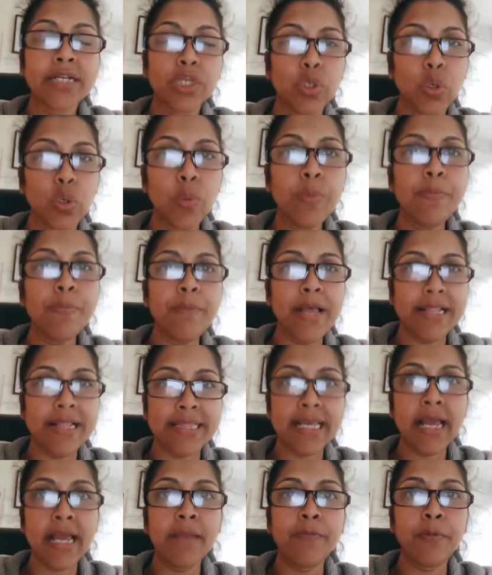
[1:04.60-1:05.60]
your
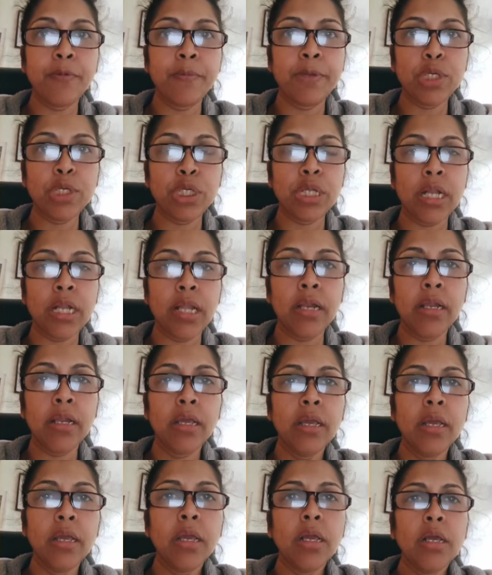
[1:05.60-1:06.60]
healthcare professional.
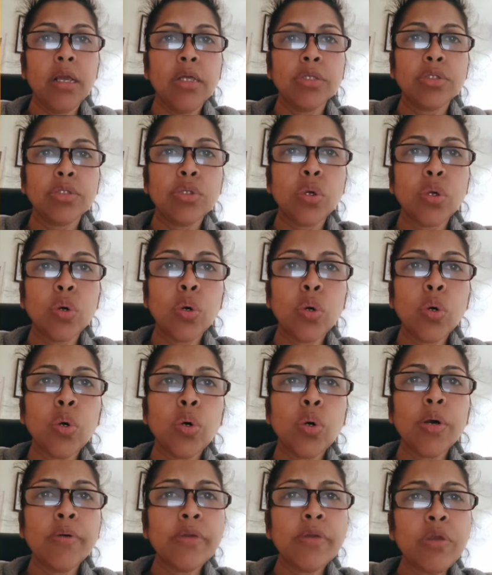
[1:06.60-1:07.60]

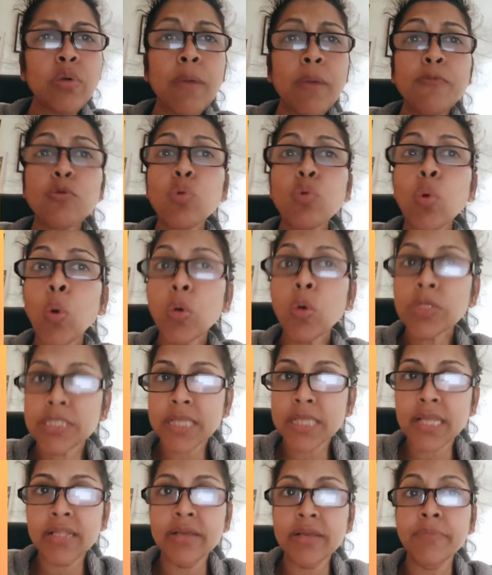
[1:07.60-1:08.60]
So you have to
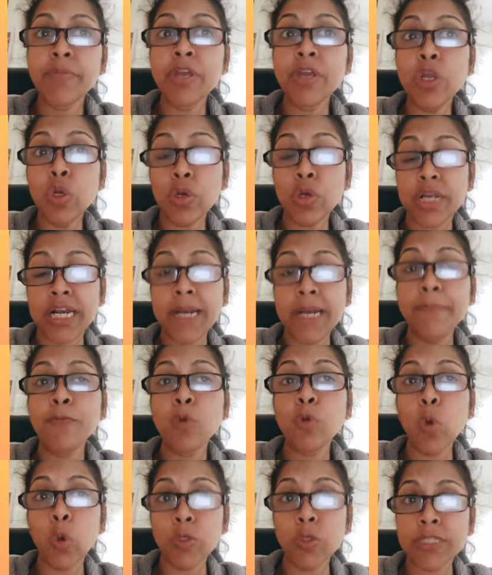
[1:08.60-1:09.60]
keep
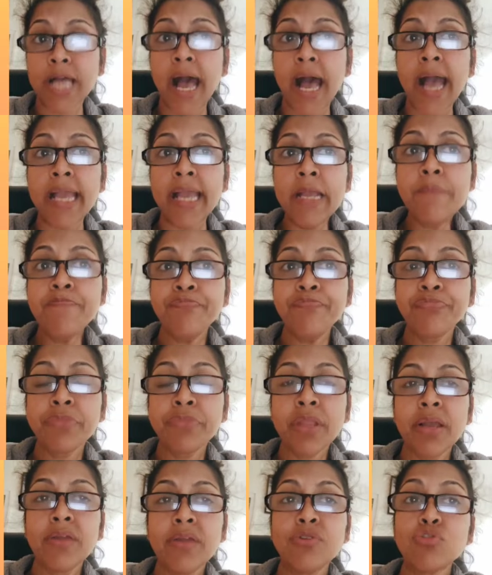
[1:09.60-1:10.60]
close eye,
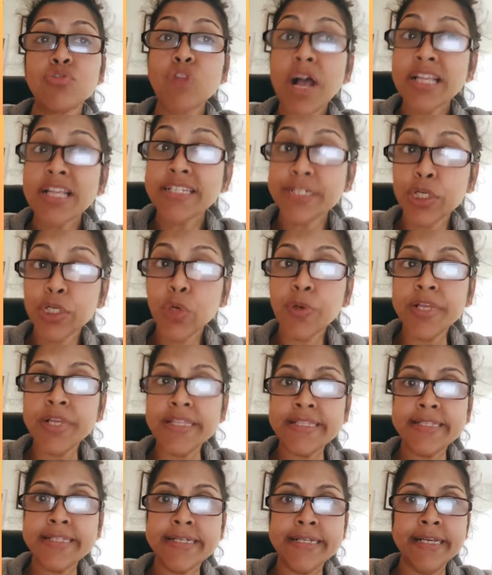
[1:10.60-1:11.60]
trust your
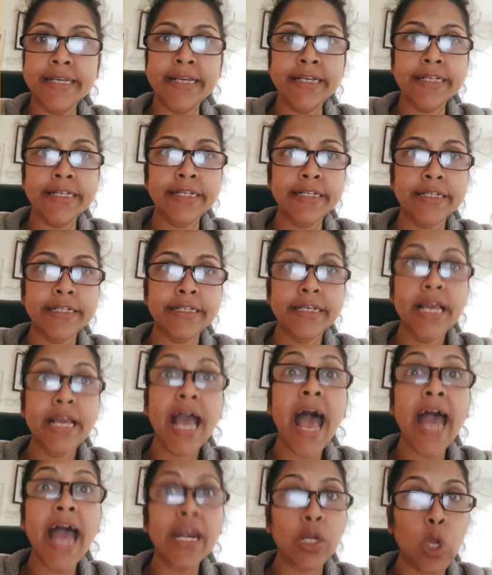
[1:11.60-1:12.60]
instinct,
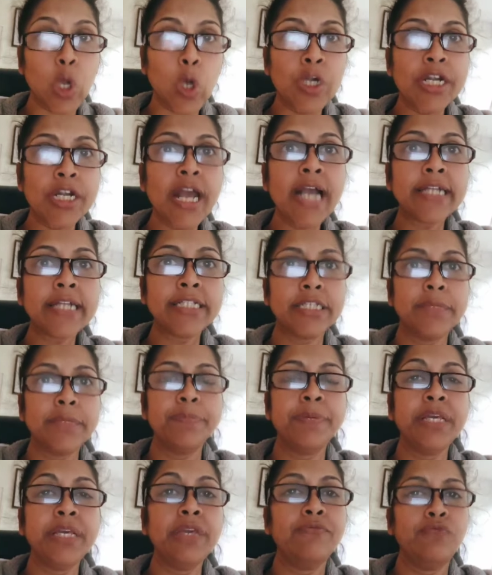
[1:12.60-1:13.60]
and contact
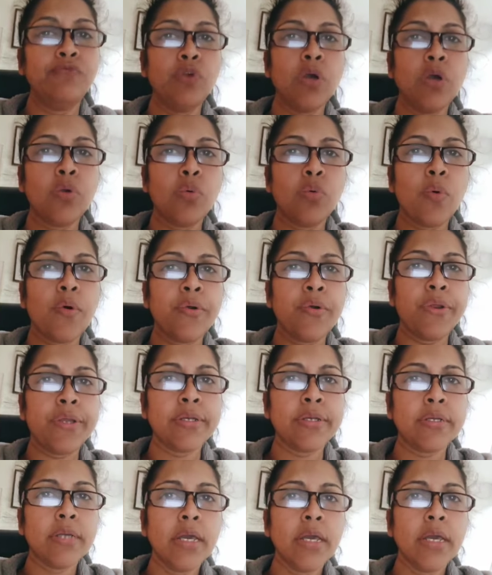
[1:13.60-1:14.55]
GP if you are worried.